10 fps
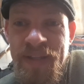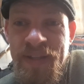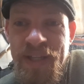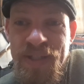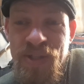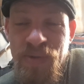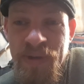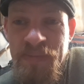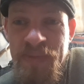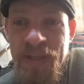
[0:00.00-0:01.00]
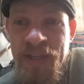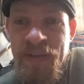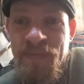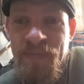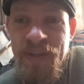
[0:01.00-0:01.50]
that's you and me
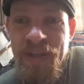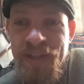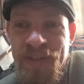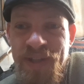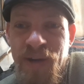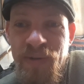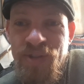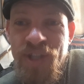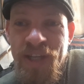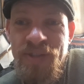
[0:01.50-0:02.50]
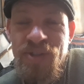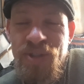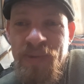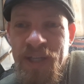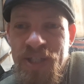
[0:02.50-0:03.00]
and our challenge
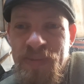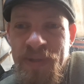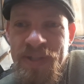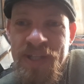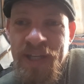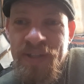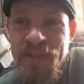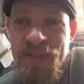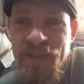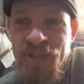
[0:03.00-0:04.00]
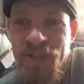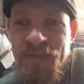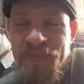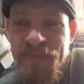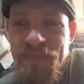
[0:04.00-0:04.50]
to make a split-second
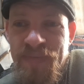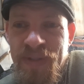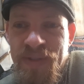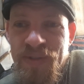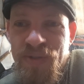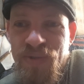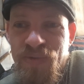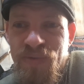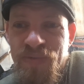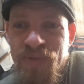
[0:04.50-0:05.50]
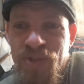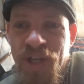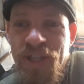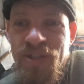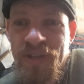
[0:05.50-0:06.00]
decision to
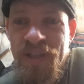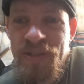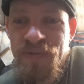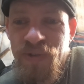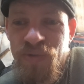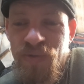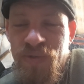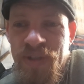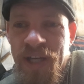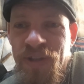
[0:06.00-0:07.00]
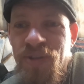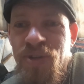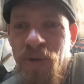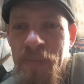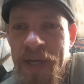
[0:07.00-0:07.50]
change things for good and not
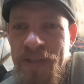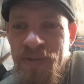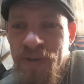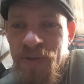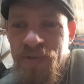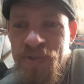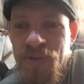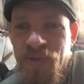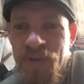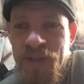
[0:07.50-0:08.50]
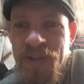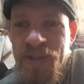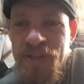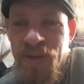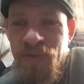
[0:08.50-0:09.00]
go back to the old story,
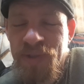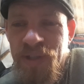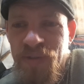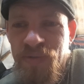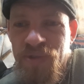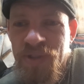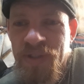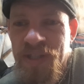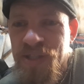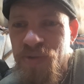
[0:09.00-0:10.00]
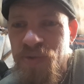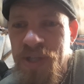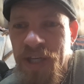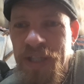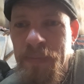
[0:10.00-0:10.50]
this old illusion, this
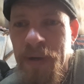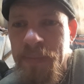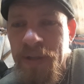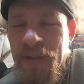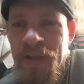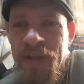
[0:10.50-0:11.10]
suicide bubble,